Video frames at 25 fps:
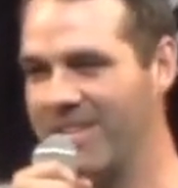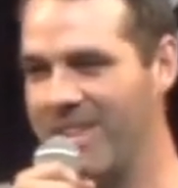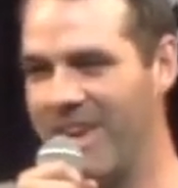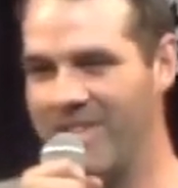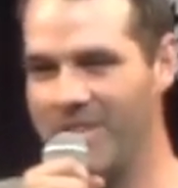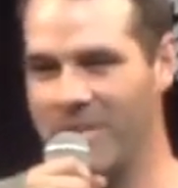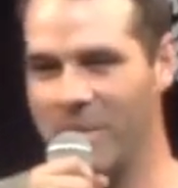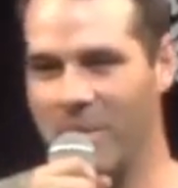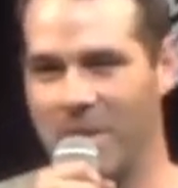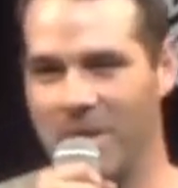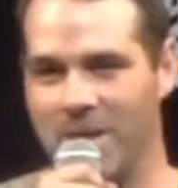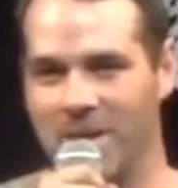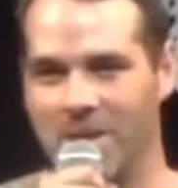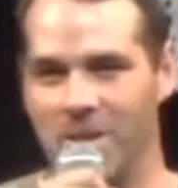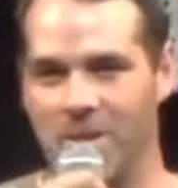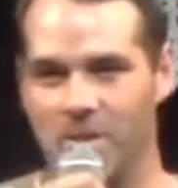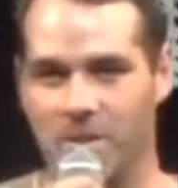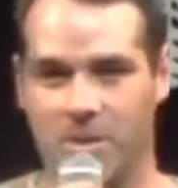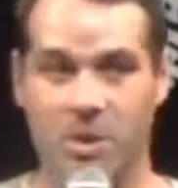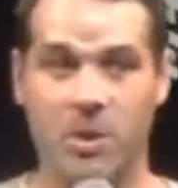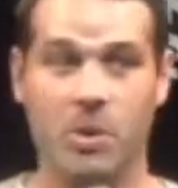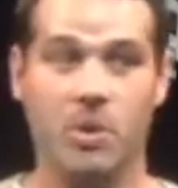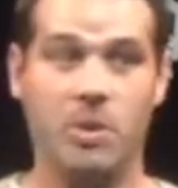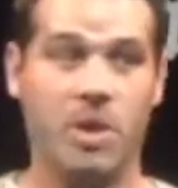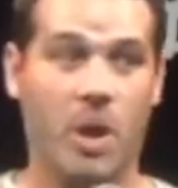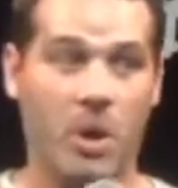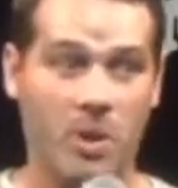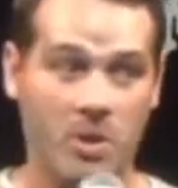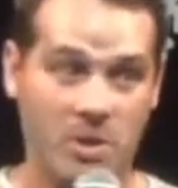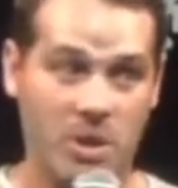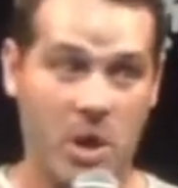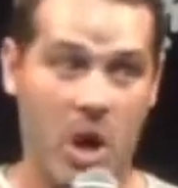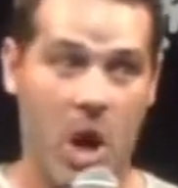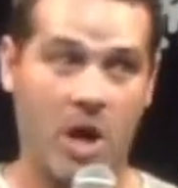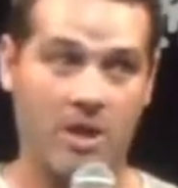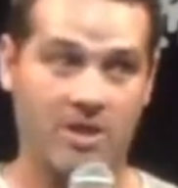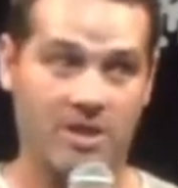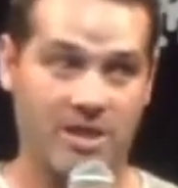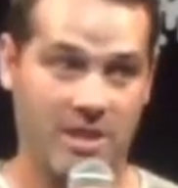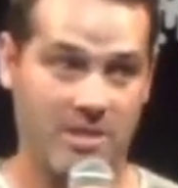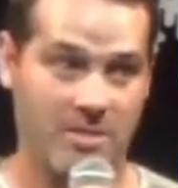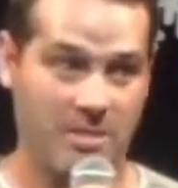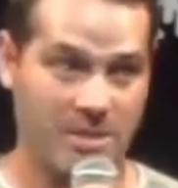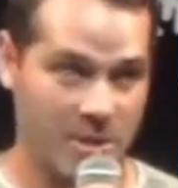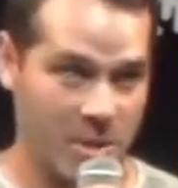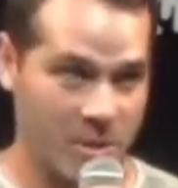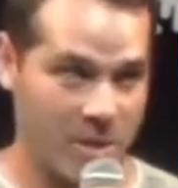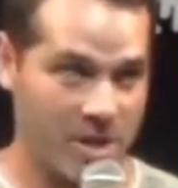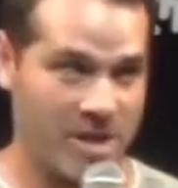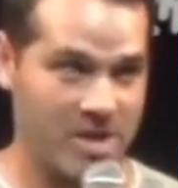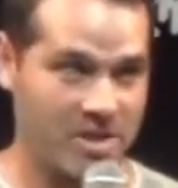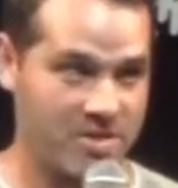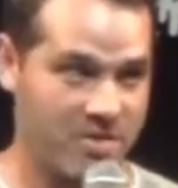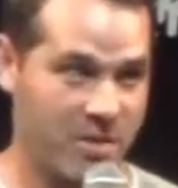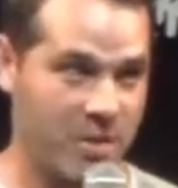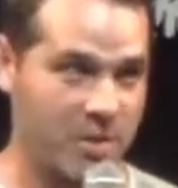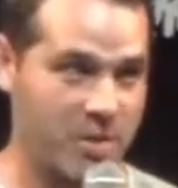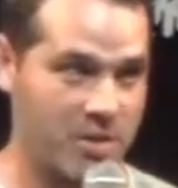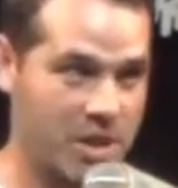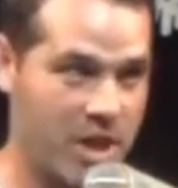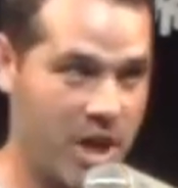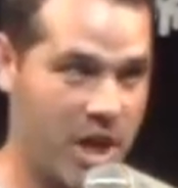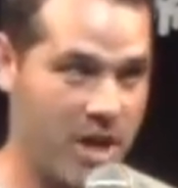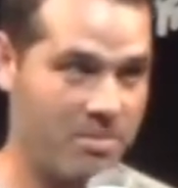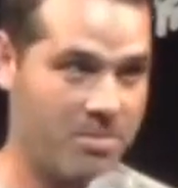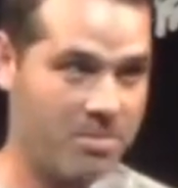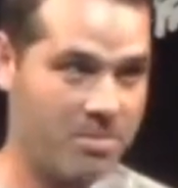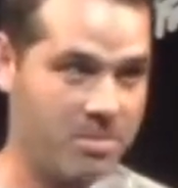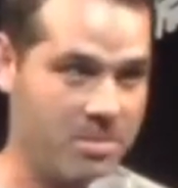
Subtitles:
Everyone knew, dude, don't talk to him. He's only on his first cup.